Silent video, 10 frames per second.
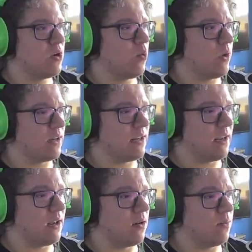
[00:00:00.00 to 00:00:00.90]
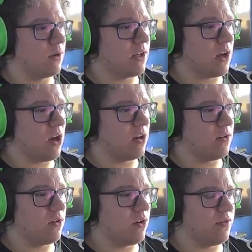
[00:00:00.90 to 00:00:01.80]
with the
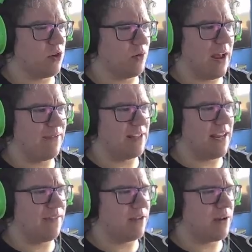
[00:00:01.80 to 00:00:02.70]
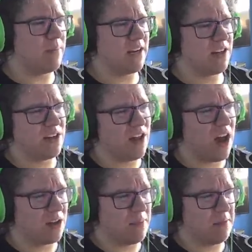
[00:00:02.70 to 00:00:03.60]
gun, or if you don't have the knifing ability
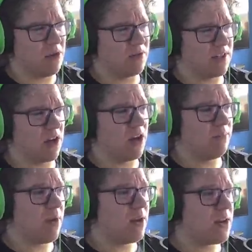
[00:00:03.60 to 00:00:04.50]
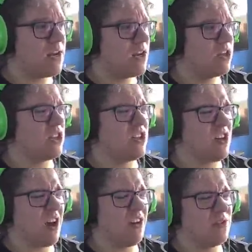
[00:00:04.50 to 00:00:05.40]
unlocked, maybe use the gun butt, just to
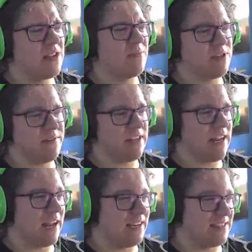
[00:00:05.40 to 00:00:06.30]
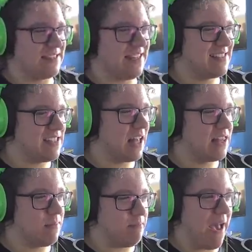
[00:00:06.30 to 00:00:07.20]
not use the M79 because it's
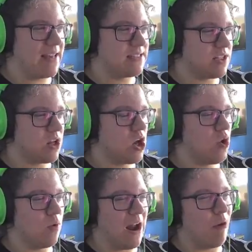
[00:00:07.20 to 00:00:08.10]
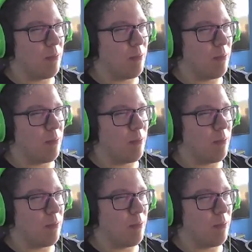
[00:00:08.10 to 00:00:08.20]
not the best without